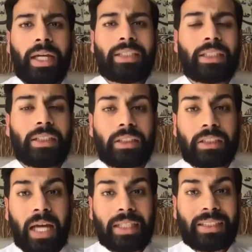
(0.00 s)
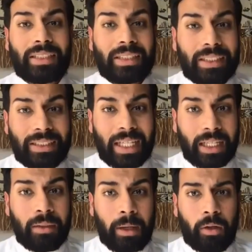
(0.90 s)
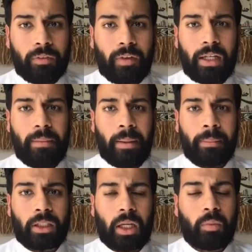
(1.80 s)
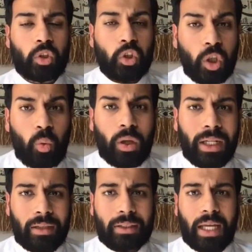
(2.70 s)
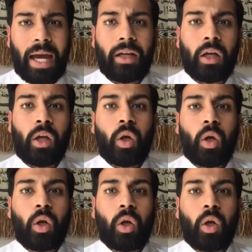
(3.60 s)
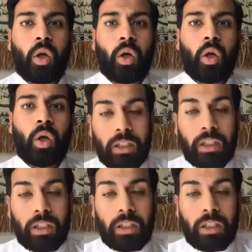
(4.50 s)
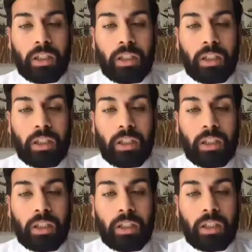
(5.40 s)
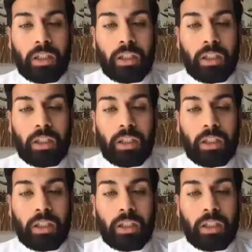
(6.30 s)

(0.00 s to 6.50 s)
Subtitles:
He said, Sa'ad says, the second merit of Ali ibn Abi Talib, which no one else had, was that delivery of